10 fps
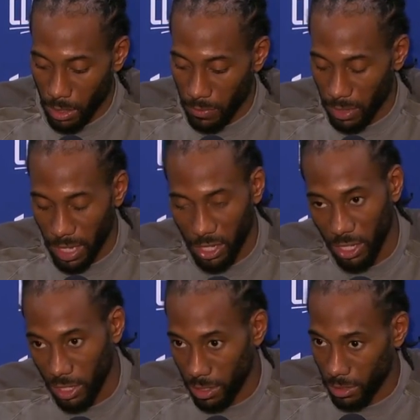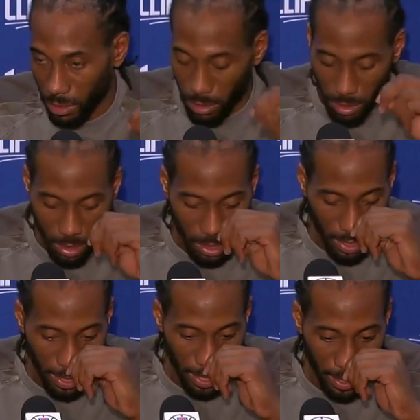Deflections.
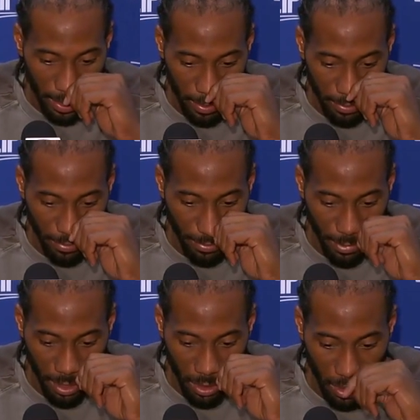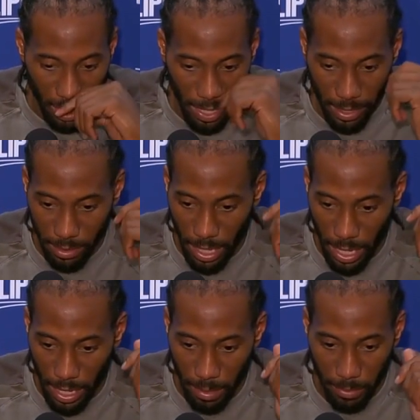The last
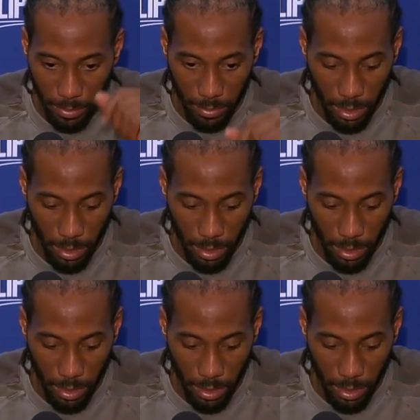game,